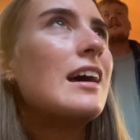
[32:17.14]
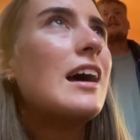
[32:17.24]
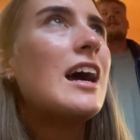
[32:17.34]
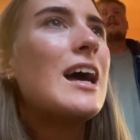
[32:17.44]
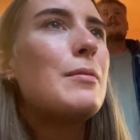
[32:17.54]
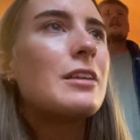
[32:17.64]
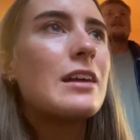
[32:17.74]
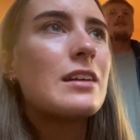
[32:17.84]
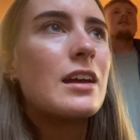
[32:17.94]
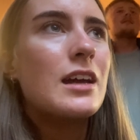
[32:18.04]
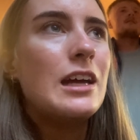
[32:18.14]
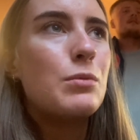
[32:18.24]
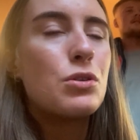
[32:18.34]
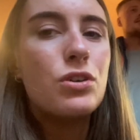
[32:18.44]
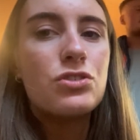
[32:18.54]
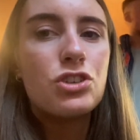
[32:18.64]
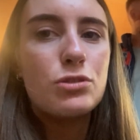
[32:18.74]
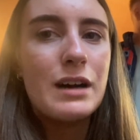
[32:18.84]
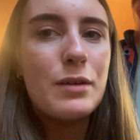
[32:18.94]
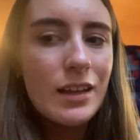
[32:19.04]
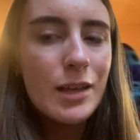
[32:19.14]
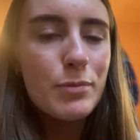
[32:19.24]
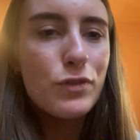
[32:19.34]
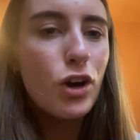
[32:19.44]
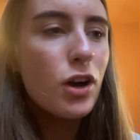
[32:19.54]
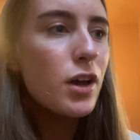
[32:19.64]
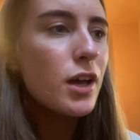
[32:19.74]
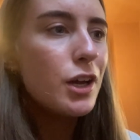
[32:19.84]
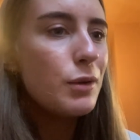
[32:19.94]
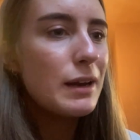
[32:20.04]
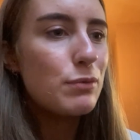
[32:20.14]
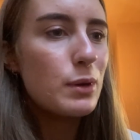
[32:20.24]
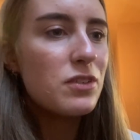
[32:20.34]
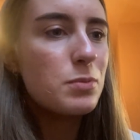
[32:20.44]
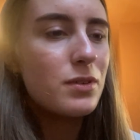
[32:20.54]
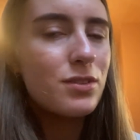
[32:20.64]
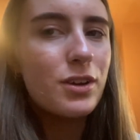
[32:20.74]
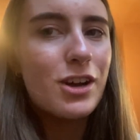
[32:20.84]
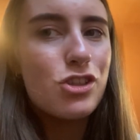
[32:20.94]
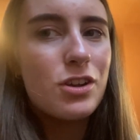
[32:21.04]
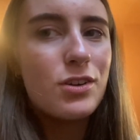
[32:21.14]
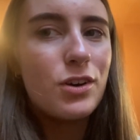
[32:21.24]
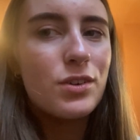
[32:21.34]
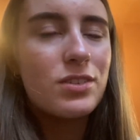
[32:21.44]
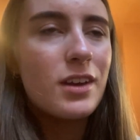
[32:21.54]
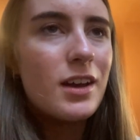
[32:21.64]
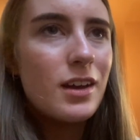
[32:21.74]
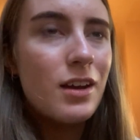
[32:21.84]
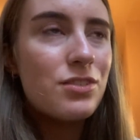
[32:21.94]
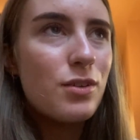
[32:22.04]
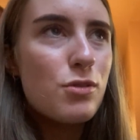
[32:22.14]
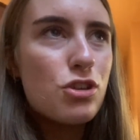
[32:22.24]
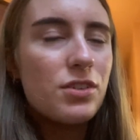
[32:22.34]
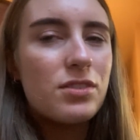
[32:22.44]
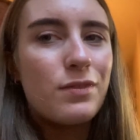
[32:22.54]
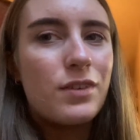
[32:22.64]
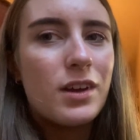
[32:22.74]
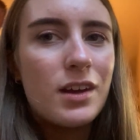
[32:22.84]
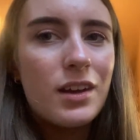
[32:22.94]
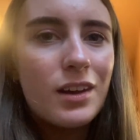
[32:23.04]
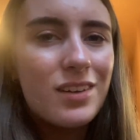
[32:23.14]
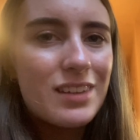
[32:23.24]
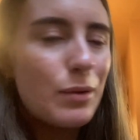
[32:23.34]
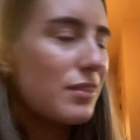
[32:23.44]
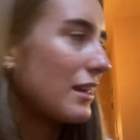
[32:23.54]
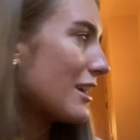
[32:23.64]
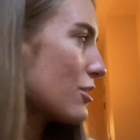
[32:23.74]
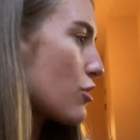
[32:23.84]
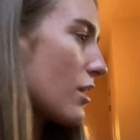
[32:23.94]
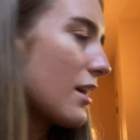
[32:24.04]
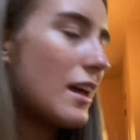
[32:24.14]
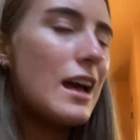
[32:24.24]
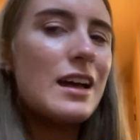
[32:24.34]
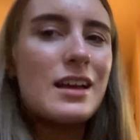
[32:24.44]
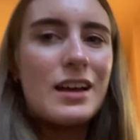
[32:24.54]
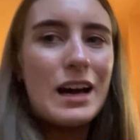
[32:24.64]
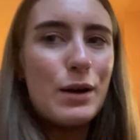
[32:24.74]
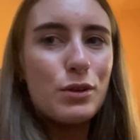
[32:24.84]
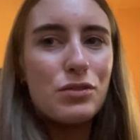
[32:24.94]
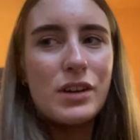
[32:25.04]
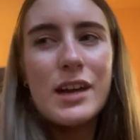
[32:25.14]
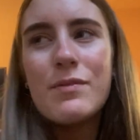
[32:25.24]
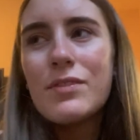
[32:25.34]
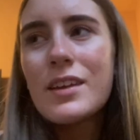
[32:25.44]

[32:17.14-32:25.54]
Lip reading: And then yeah, we're going to go out. Yeah, before we left for the spoon, Scott actually got us two shots of sours each. How lovely.